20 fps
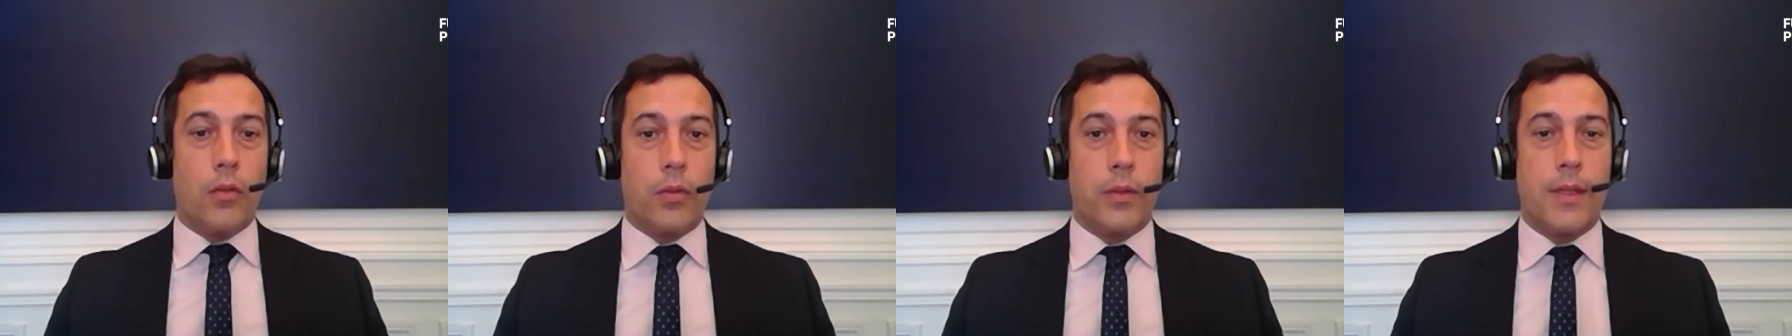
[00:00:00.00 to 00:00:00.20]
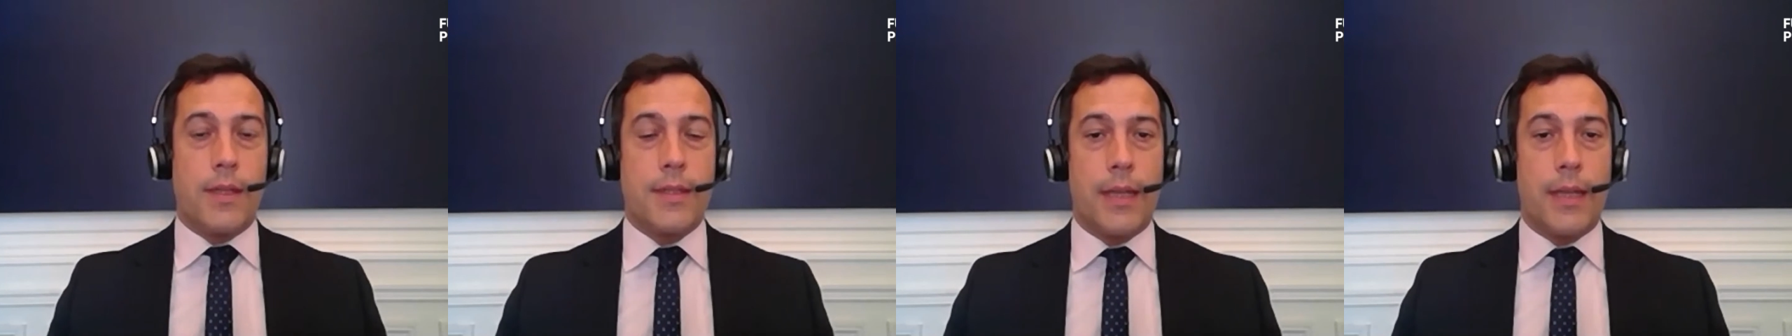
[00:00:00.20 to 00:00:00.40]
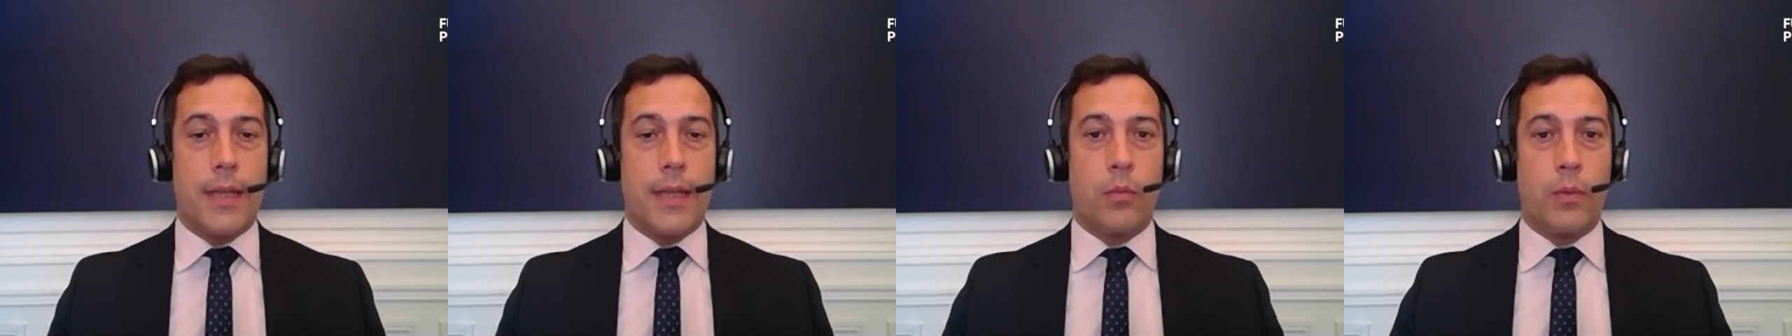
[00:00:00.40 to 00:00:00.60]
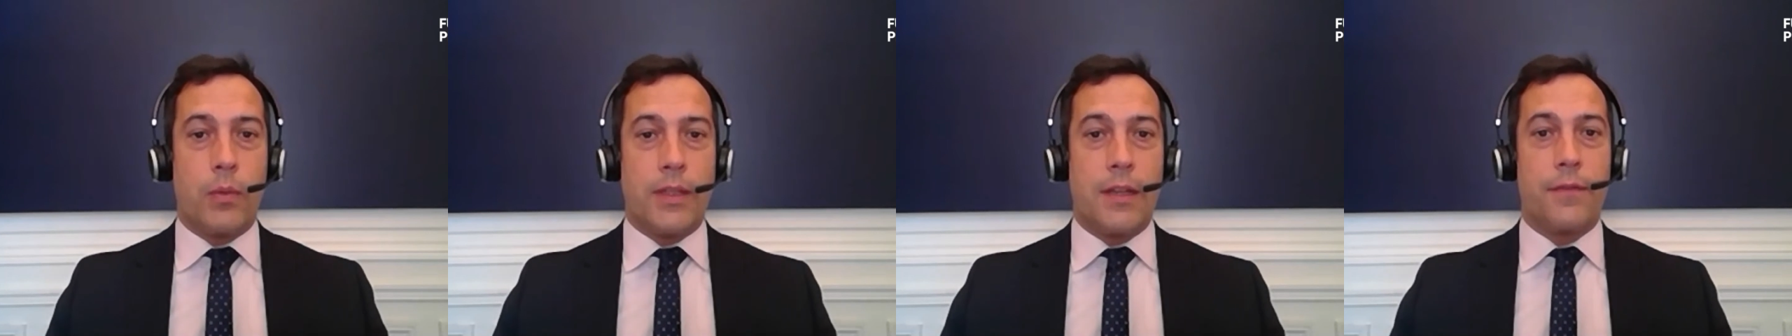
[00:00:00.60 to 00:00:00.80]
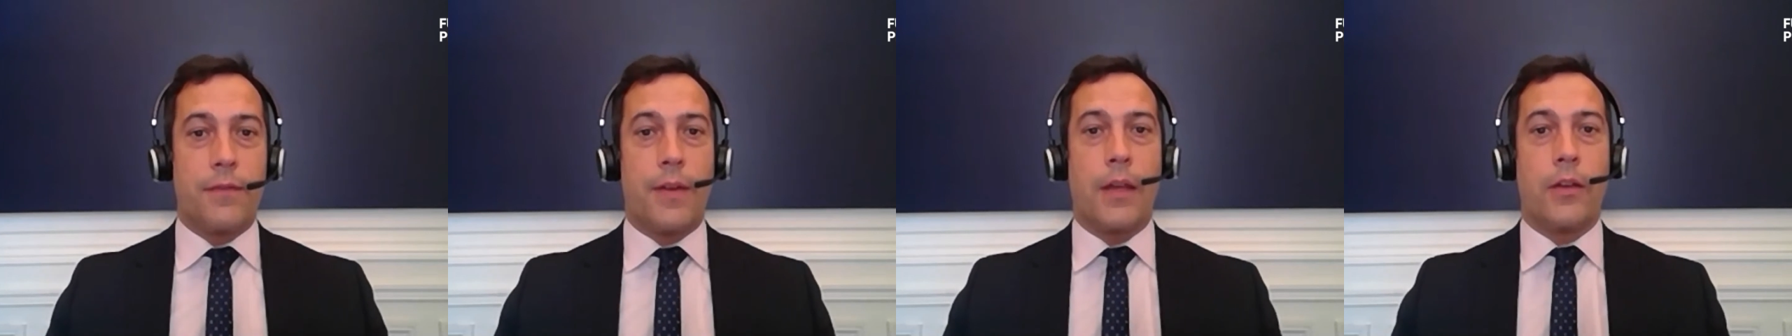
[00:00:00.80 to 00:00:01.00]
To this end, we
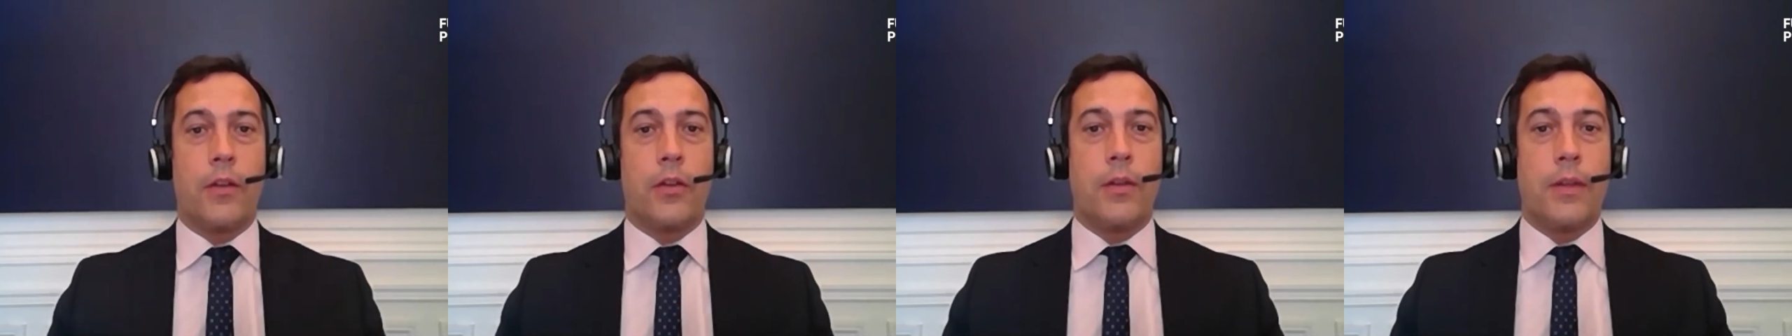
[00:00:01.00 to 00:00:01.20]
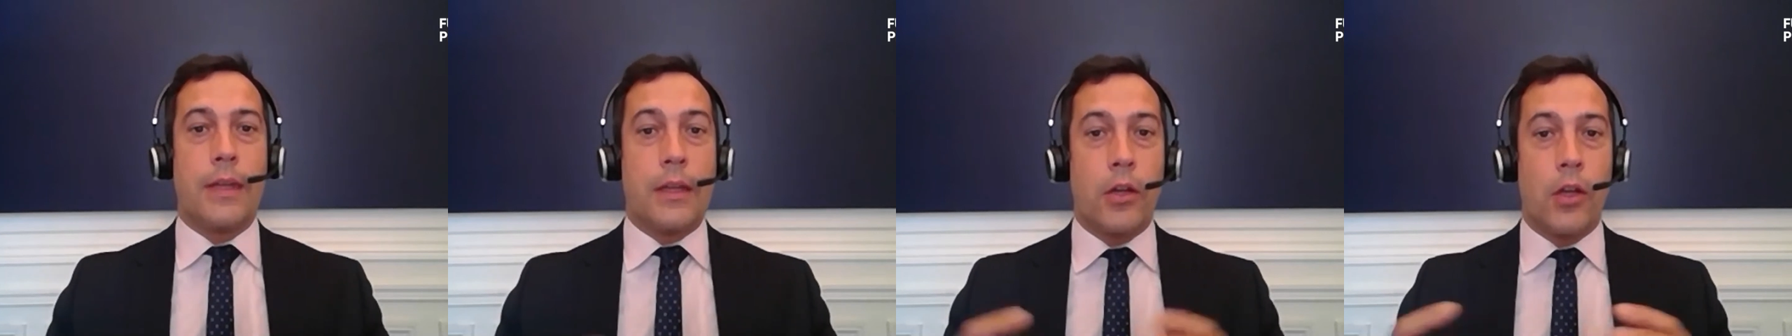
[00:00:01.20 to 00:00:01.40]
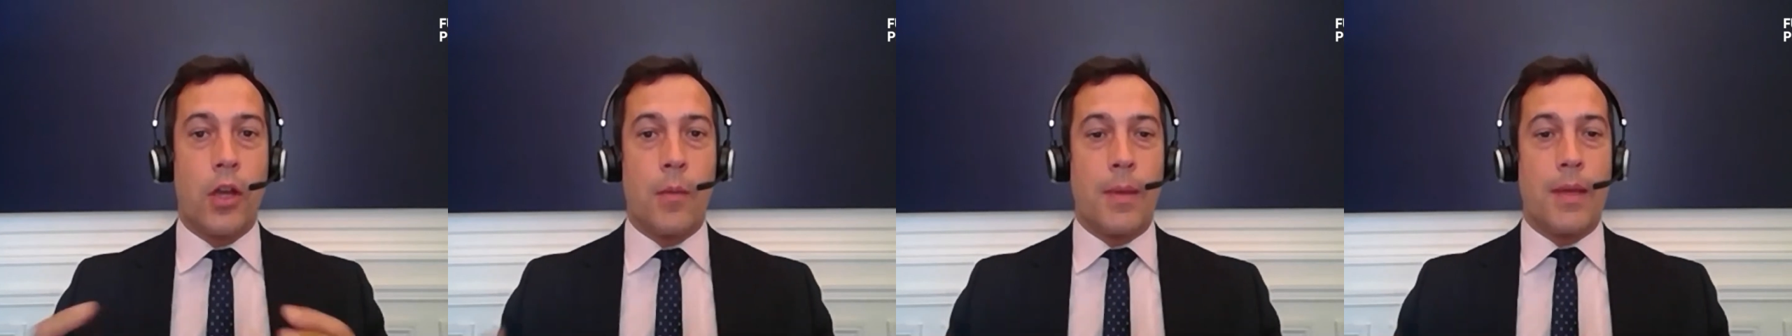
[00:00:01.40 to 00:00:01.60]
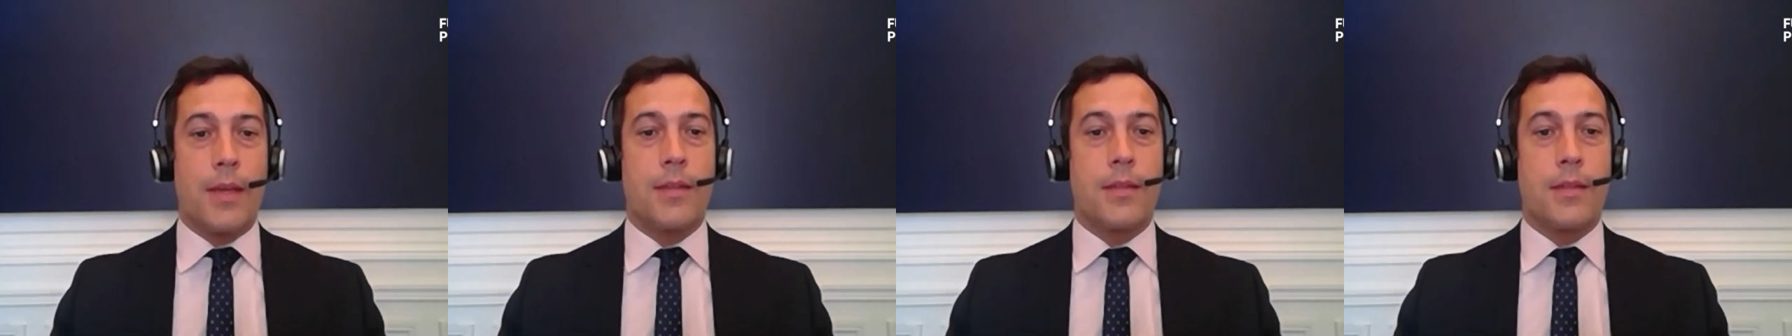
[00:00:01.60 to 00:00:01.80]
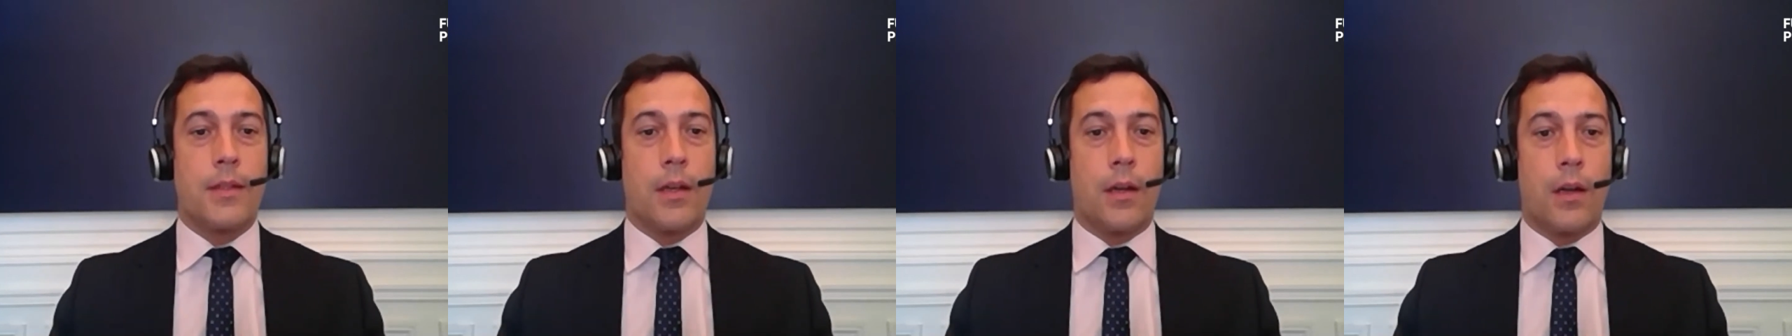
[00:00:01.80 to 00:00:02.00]
define an economic
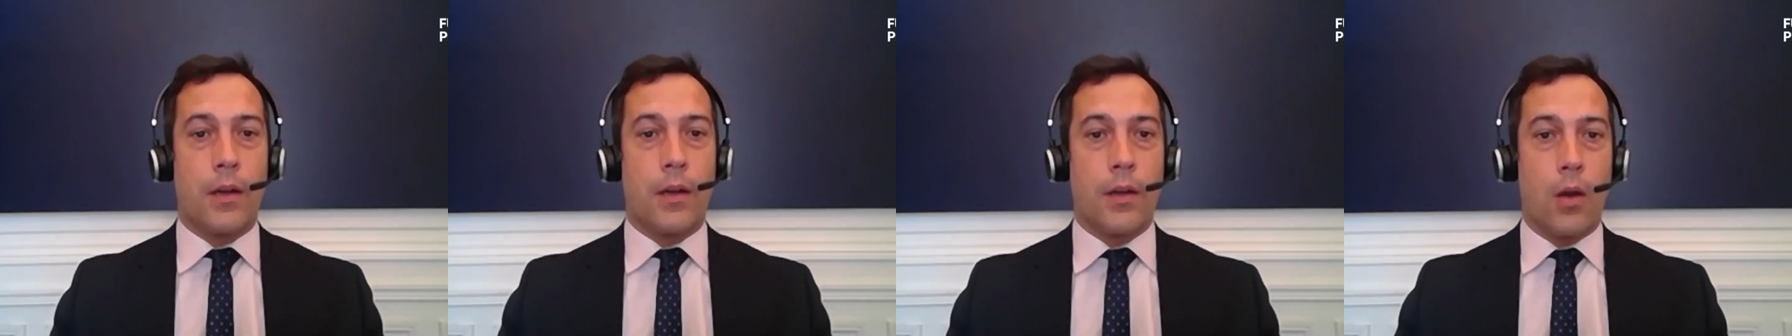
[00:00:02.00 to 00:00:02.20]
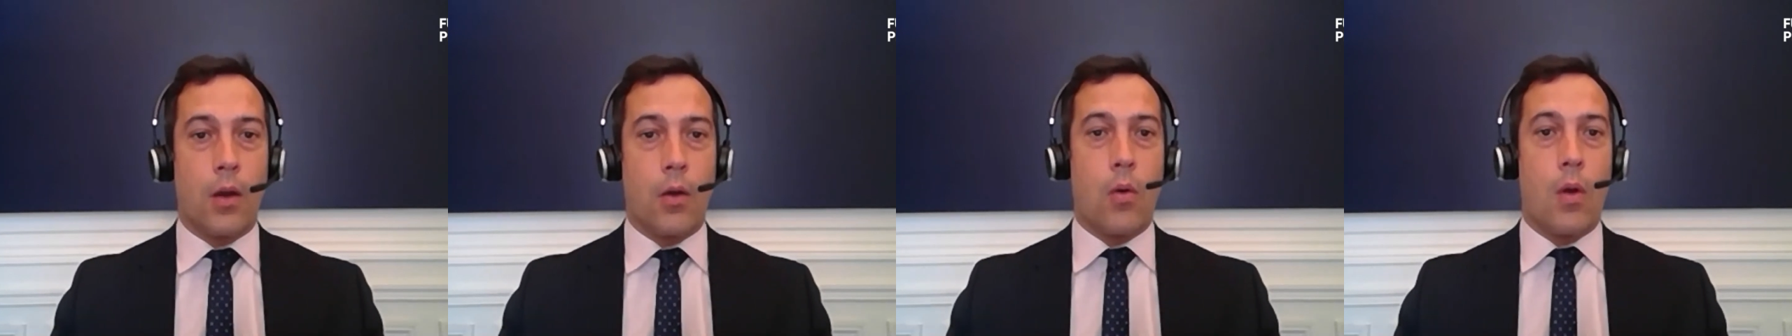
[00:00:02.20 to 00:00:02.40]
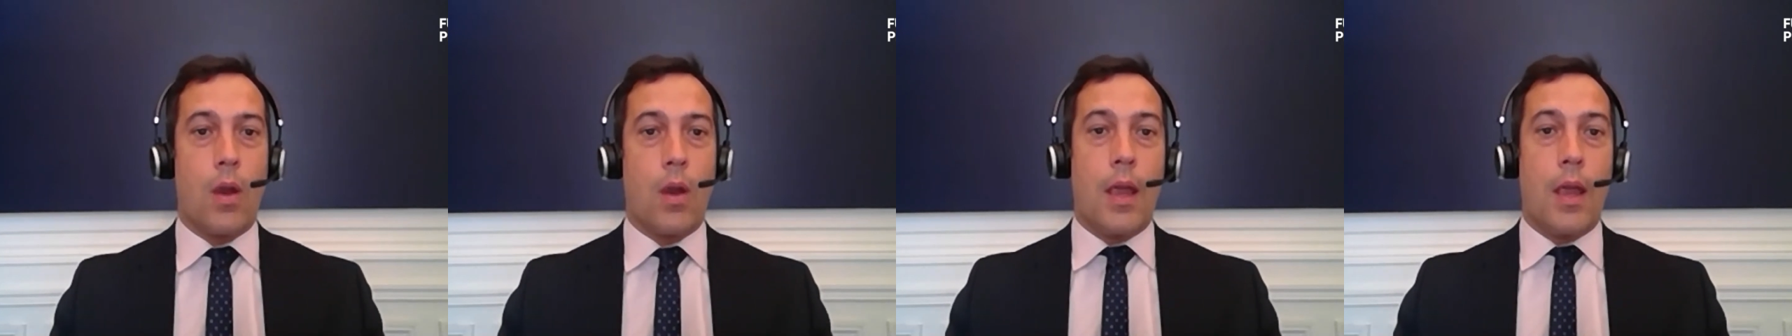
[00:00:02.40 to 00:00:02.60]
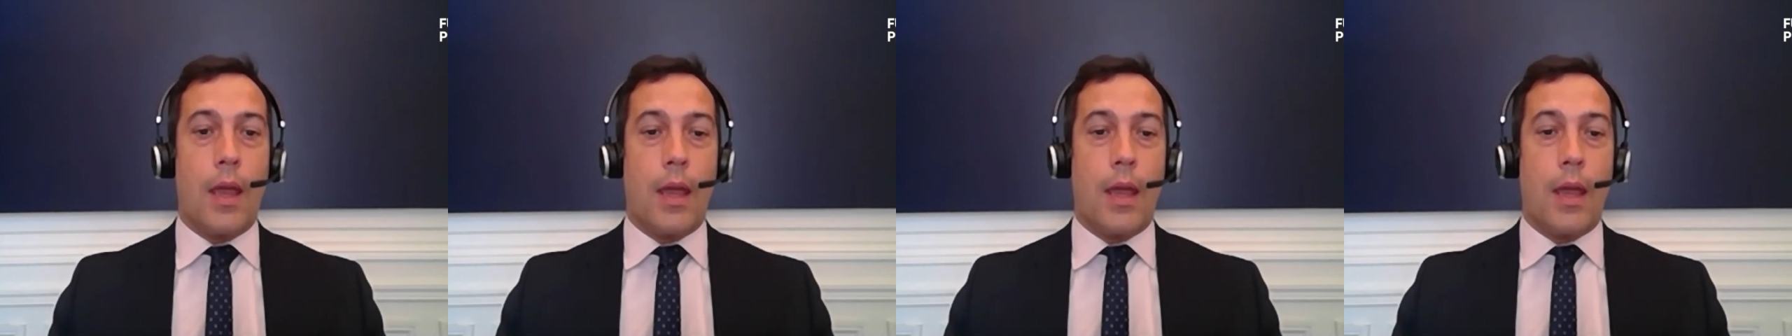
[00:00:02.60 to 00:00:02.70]
scenario